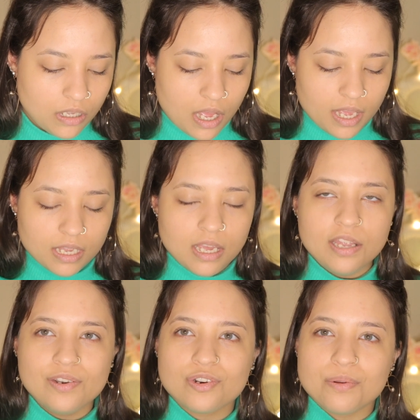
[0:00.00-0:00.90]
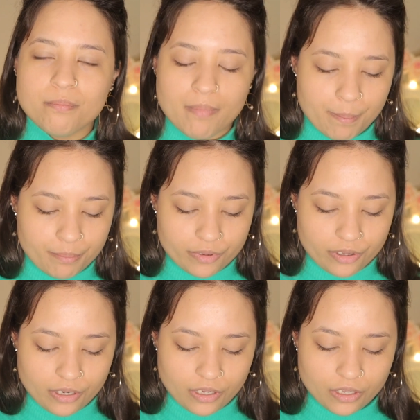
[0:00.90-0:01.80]
I can't
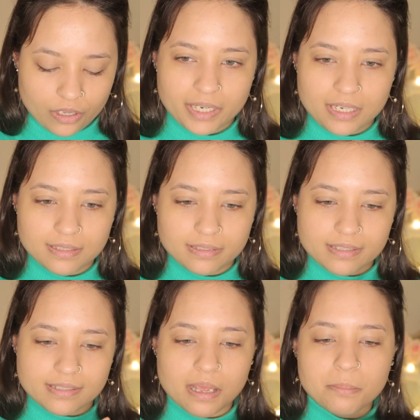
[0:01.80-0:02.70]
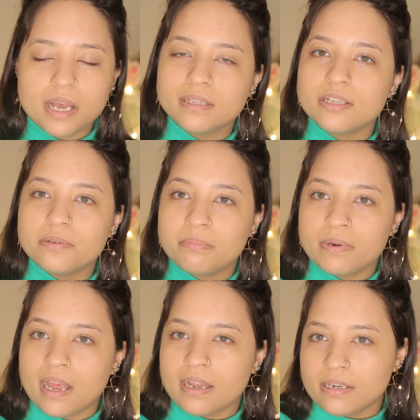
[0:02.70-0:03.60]
remember, but some other
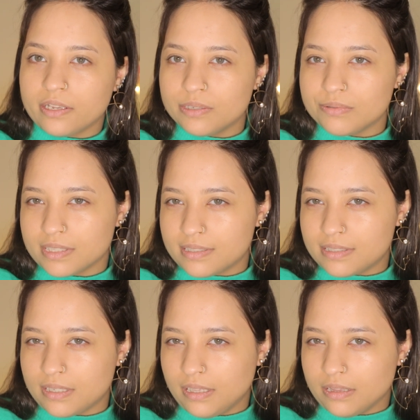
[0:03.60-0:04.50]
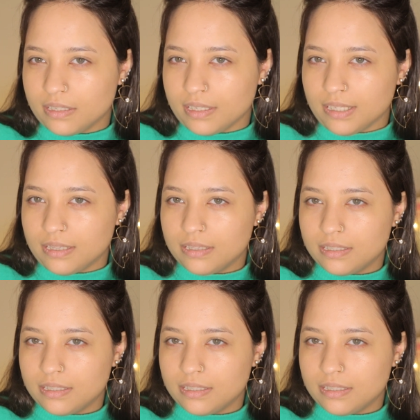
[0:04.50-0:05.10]
brand uses Seal the Deal.